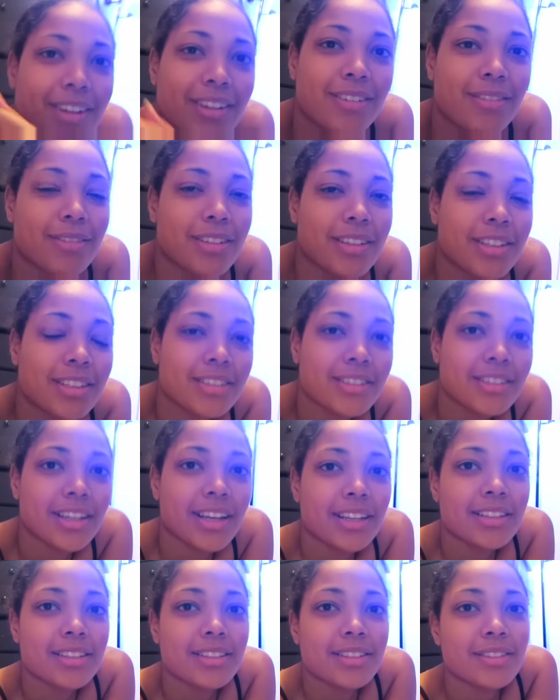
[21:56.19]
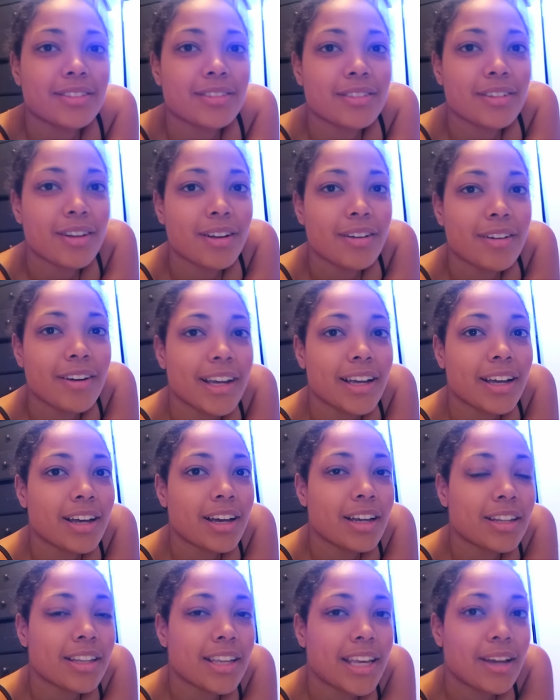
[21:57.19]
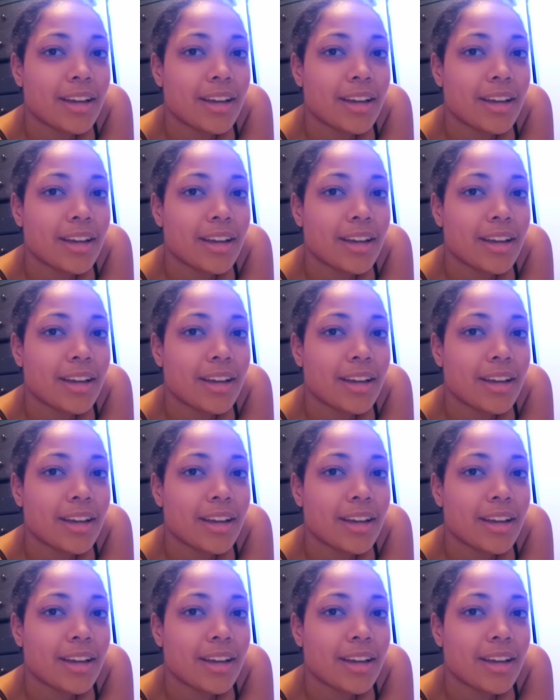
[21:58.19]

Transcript: Oh goodness, guys. All right, on the